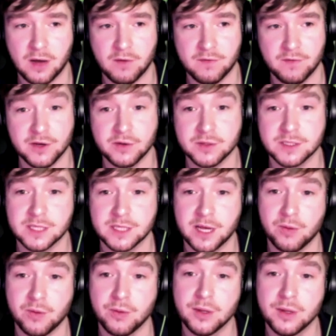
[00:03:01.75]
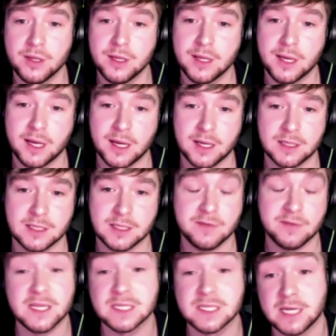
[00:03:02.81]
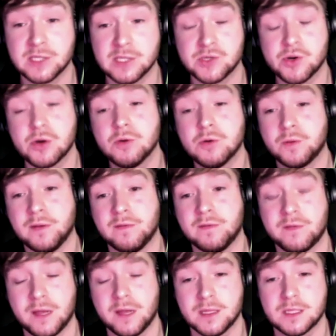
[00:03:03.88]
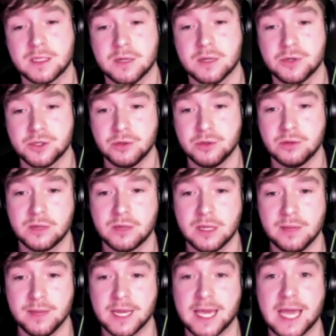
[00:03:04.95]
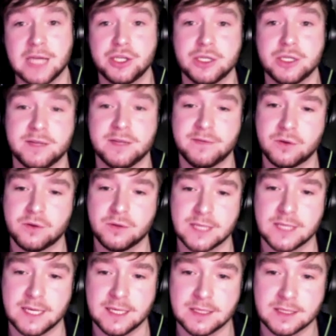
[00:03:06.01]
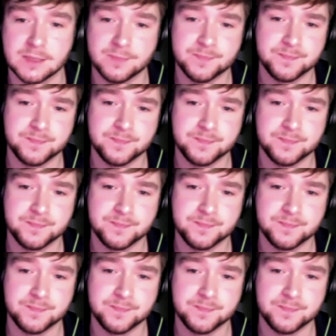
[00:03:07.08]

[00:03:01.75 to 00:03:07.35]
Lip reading: and also to the things that I struggled with, like the social communication difficulties.